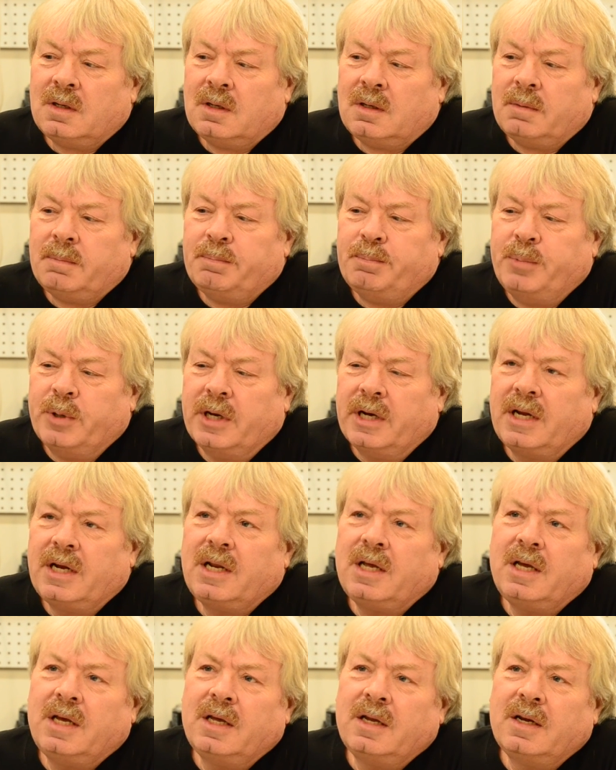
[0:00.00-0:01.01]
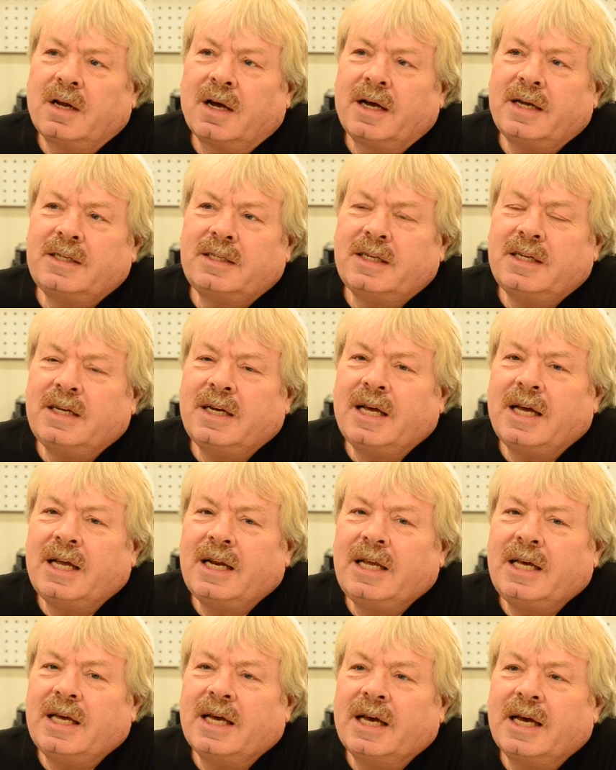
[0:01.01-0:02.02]
but in
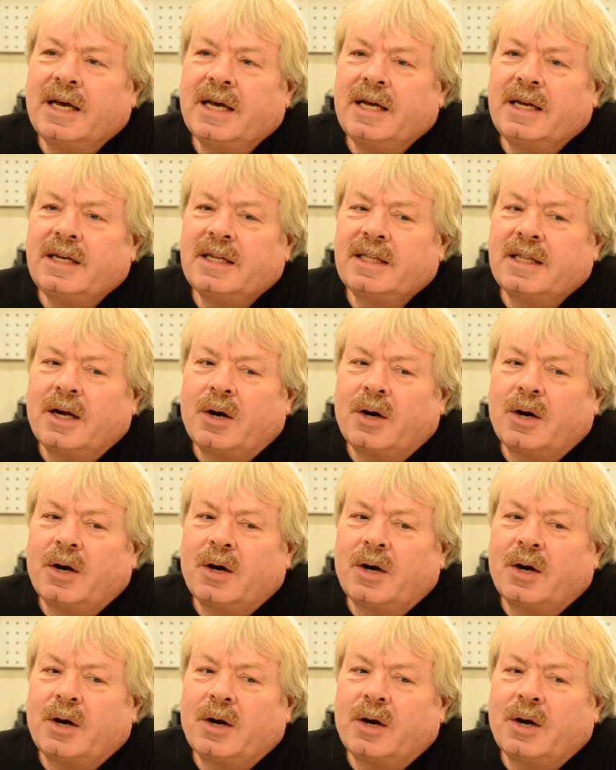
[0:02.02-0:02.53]
1988,